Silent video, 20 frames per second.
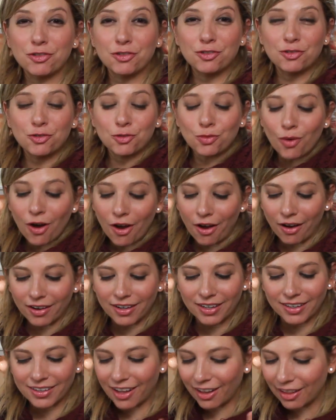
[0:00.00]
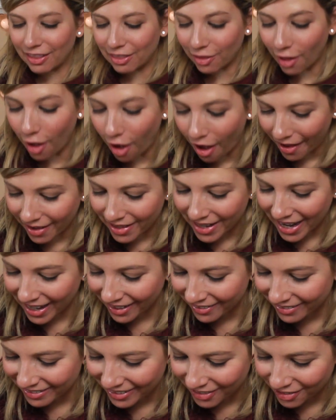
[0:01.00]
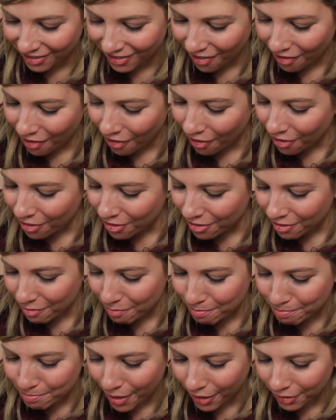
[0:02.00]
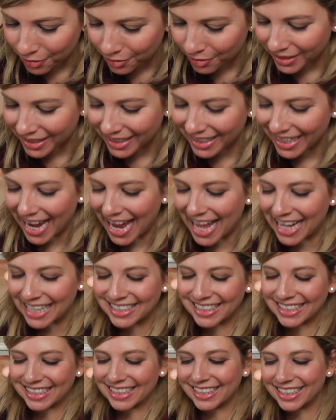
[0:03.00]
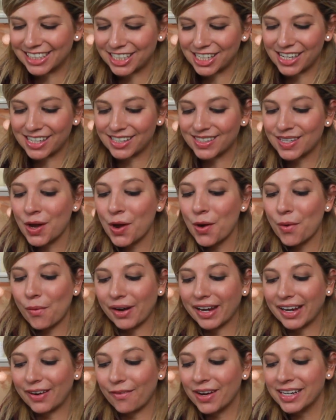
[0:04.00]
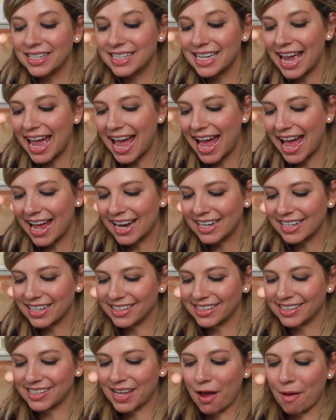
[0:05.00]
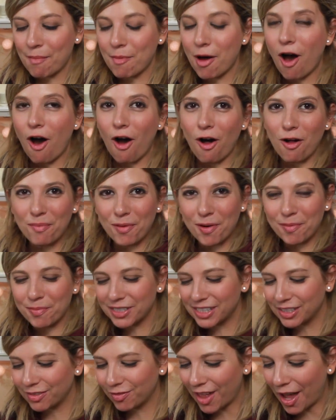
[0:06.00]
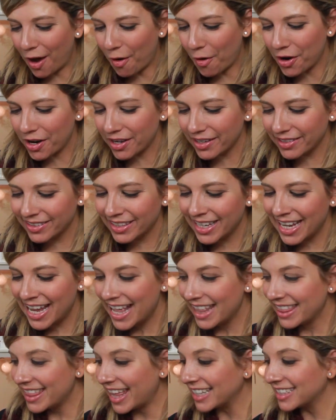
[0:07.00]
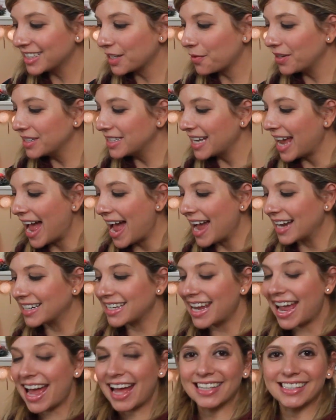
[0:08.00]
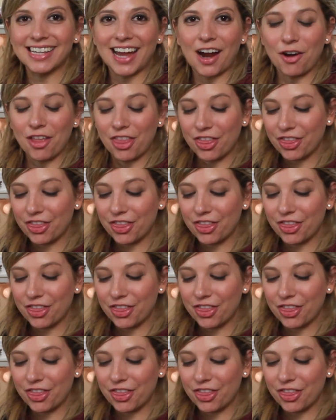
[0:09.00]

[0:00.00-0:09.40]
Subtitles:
shrunk a lot, and they're all buttery and delicious. We're going to add some all-purpose flour. That's going to act as our